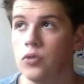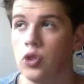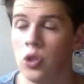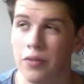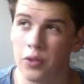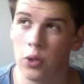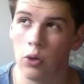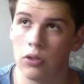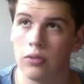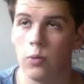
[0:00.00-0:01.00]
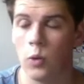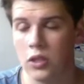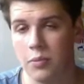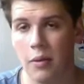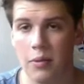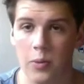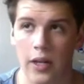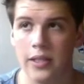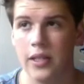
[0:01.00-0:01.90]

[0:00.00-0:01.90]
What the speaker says: Should have scored once, maybe twice.